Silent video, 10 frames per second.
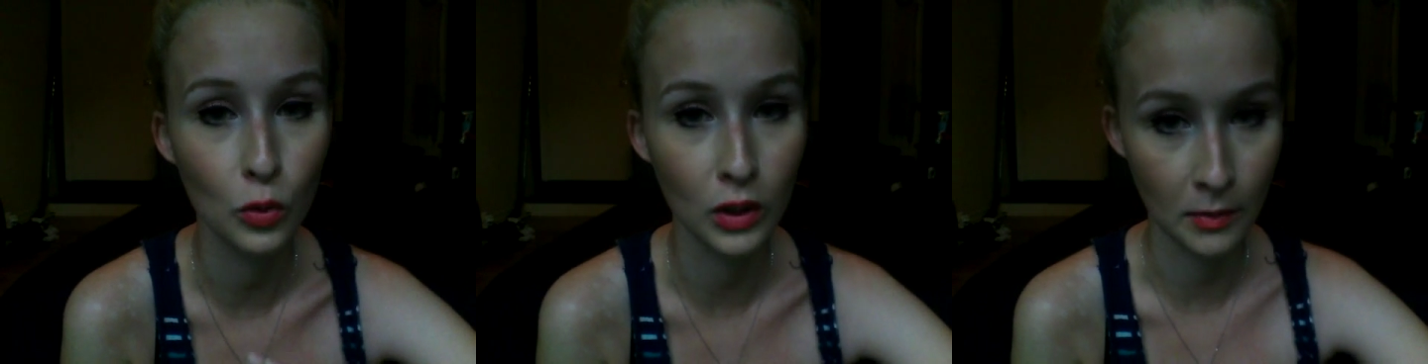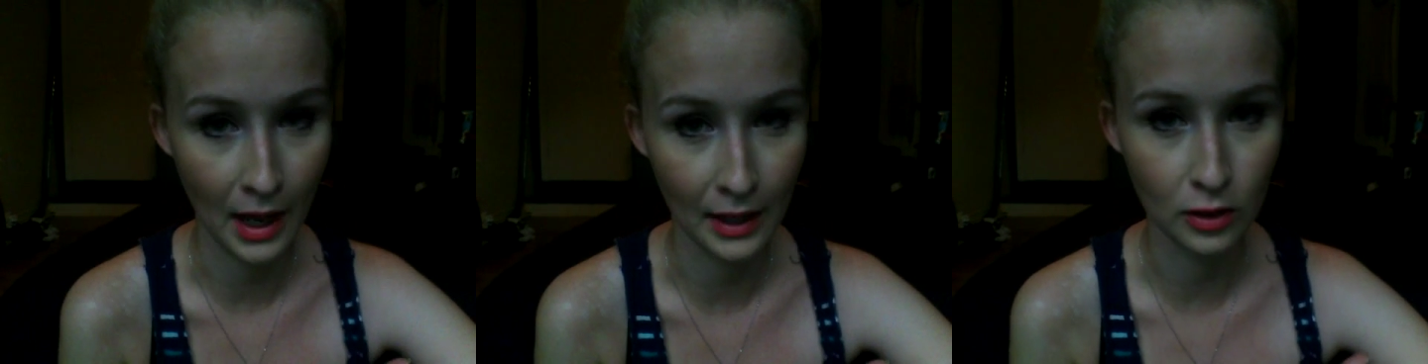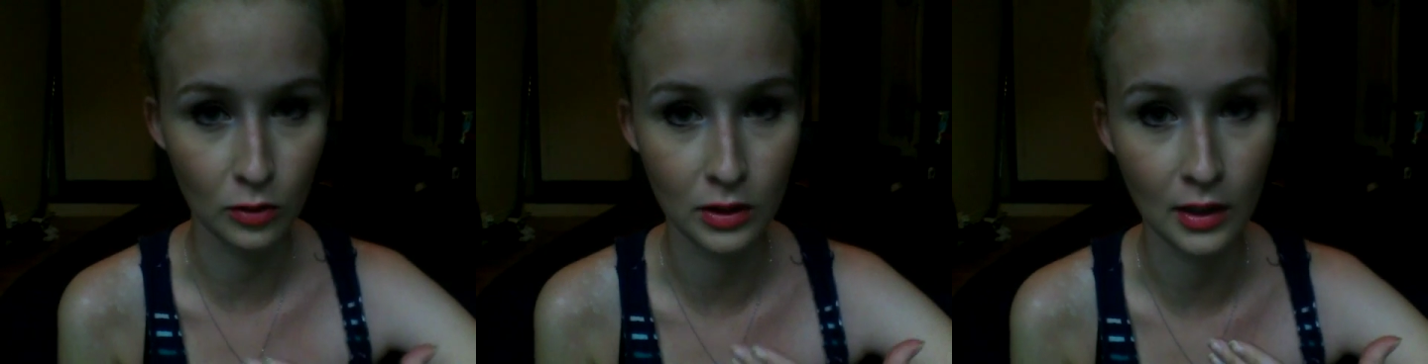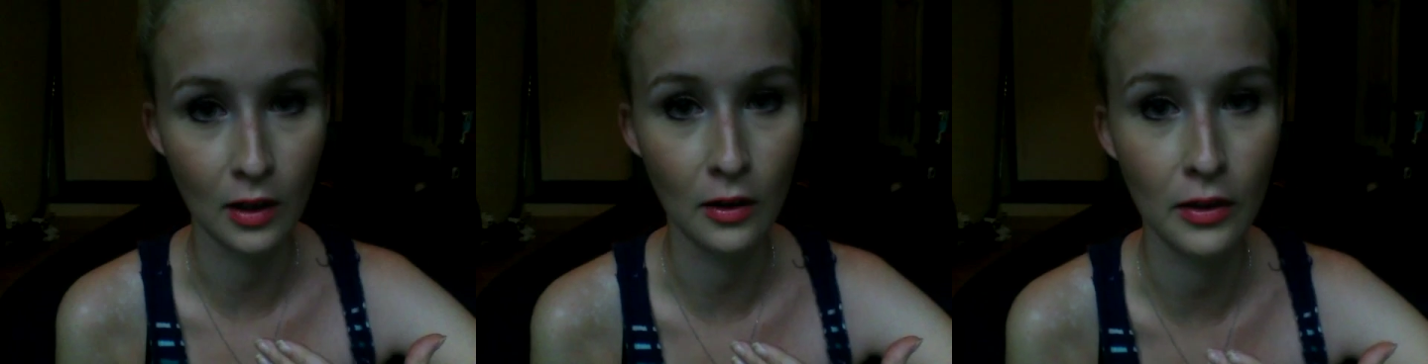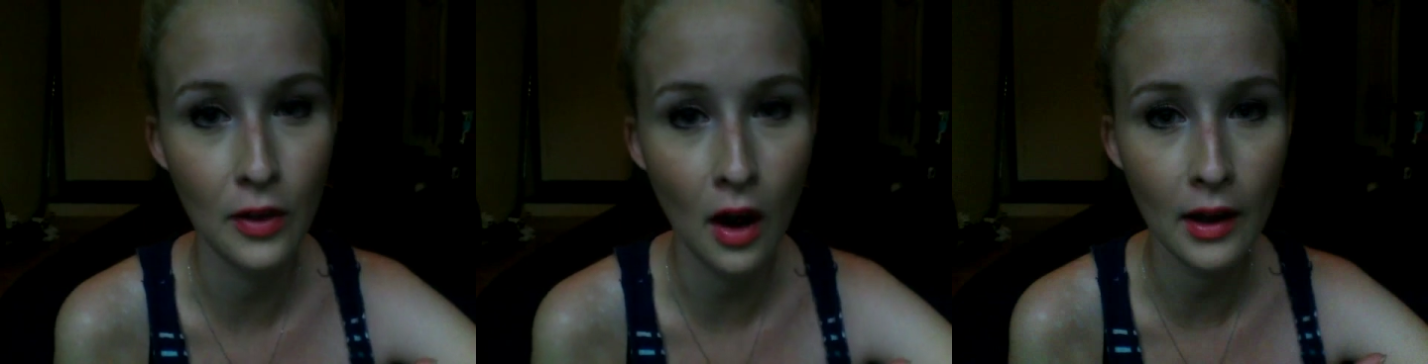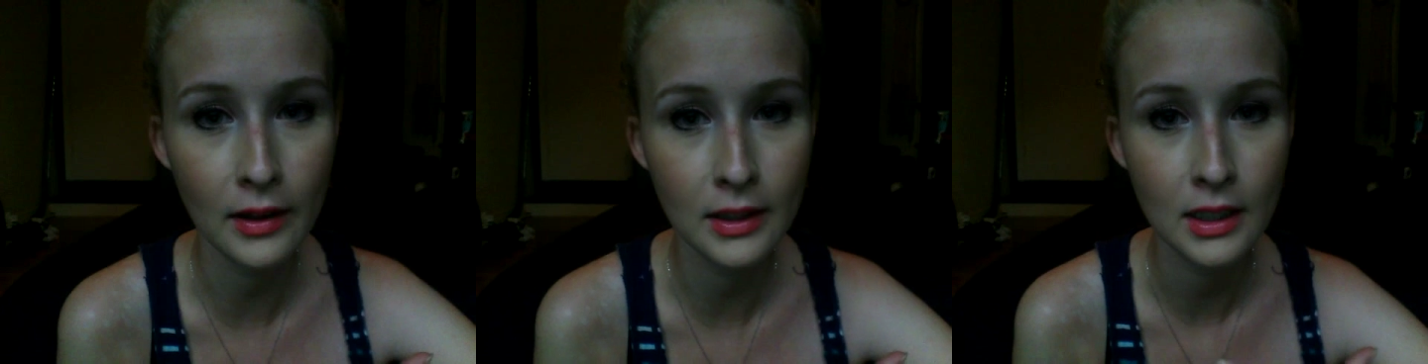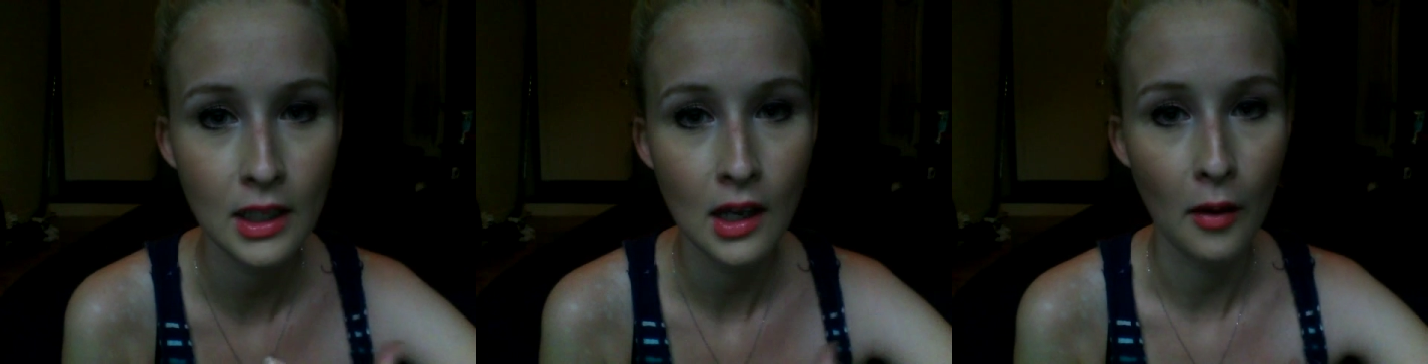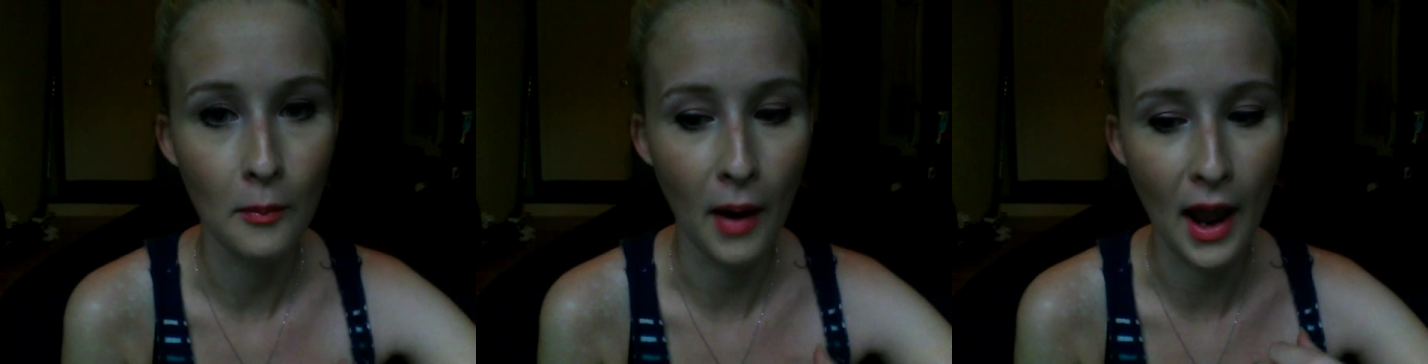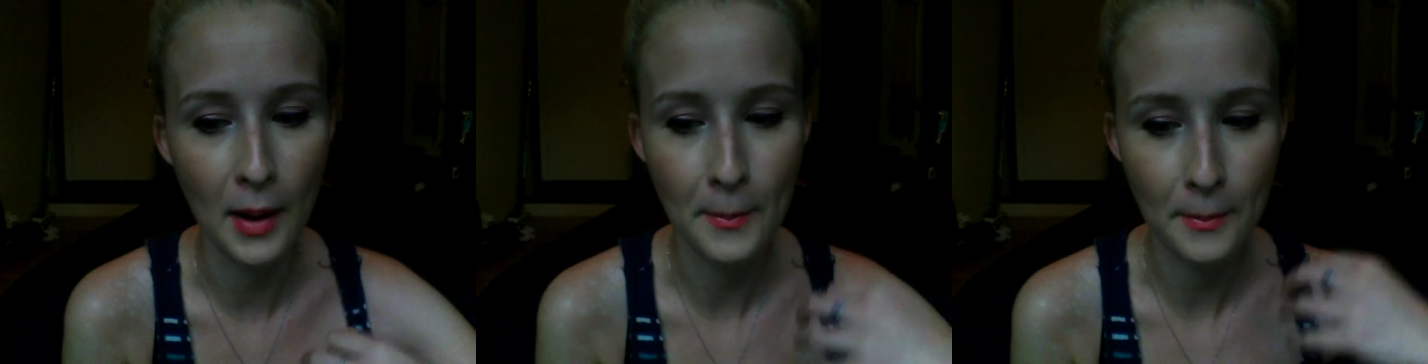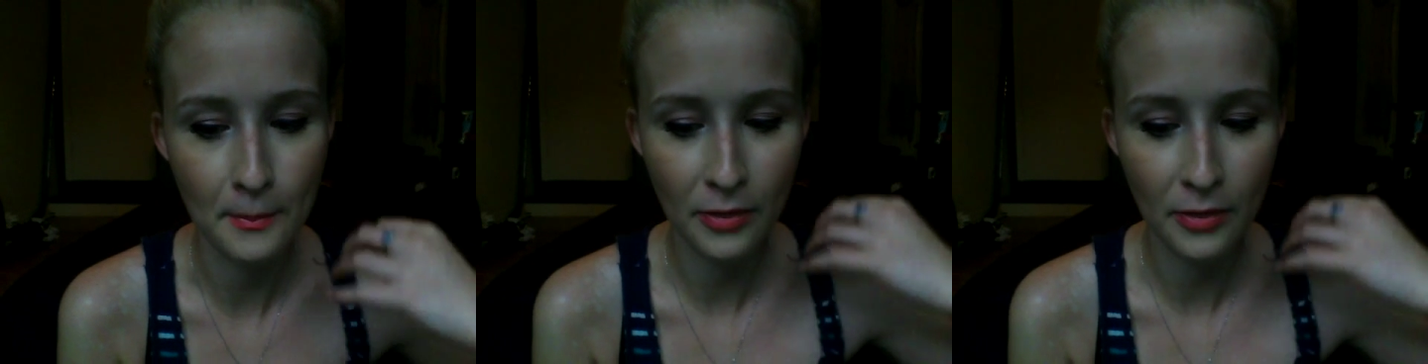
really bad suicidal thoughts. My